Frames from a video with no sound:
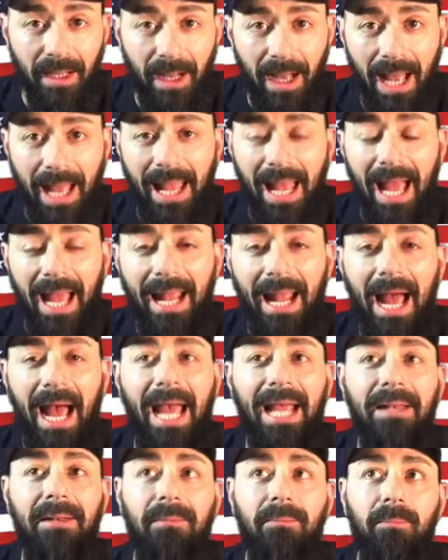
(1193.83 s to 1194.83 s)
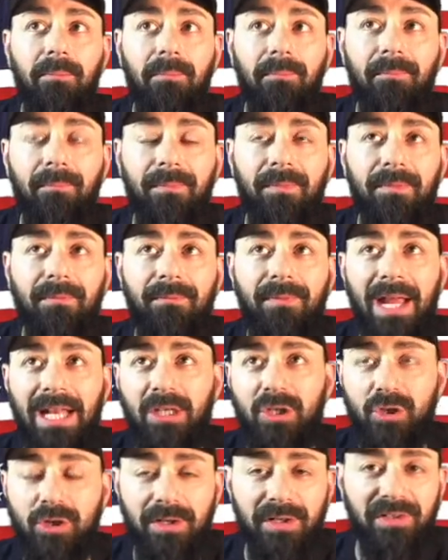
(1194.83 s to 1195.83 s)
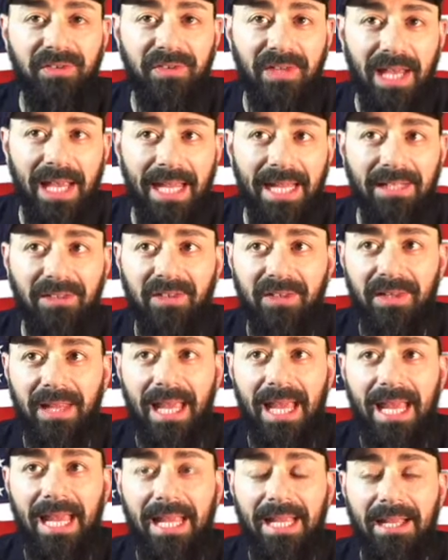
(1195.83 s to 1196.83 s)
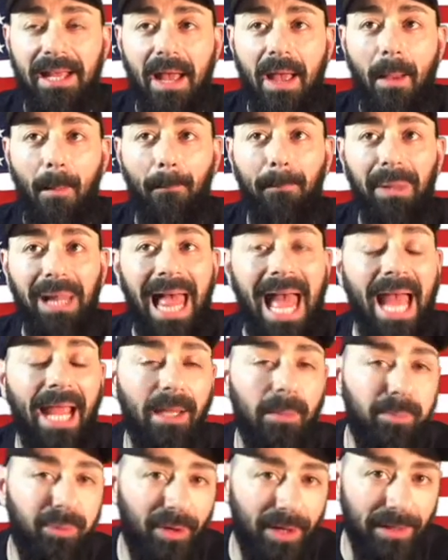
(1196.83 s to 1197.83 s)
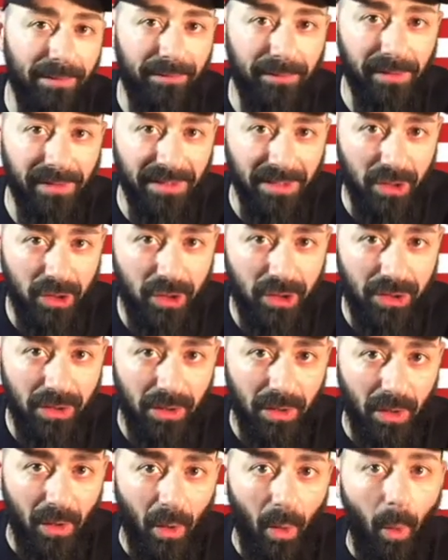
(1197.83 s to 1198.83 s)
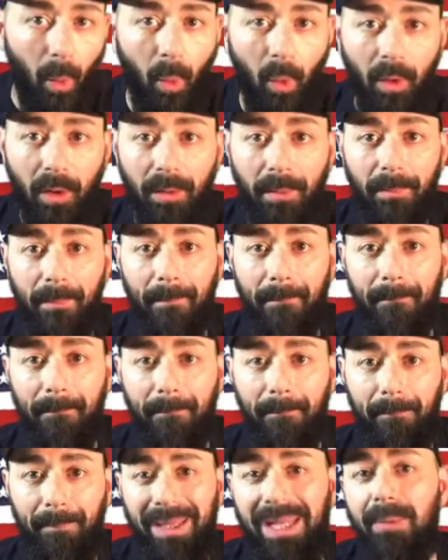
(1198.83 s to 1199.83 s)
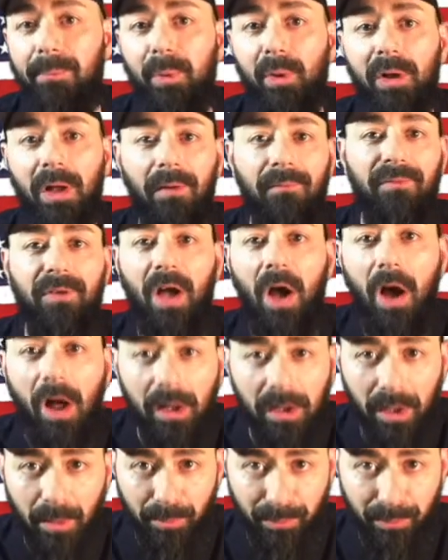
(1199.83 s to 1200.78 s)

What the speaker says: I venture to say today, black privilege or people of color